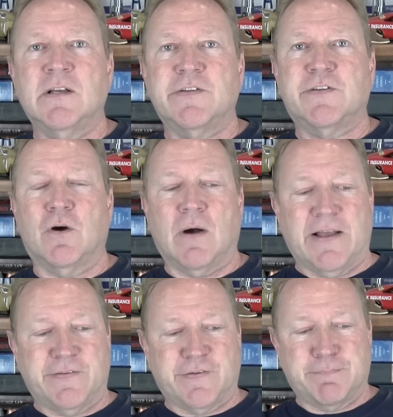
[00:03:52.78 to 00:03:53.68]
So
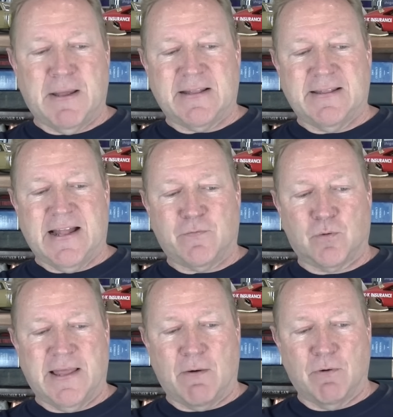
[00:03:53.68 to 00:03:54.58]
I suspect that that's
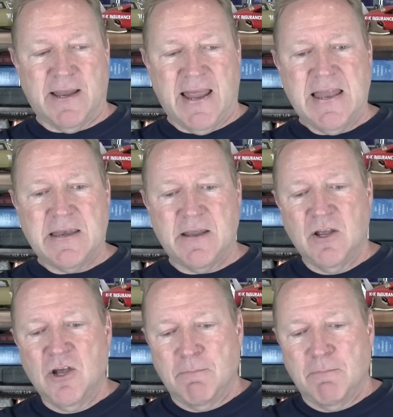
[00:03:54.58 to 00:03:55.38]
where that would end.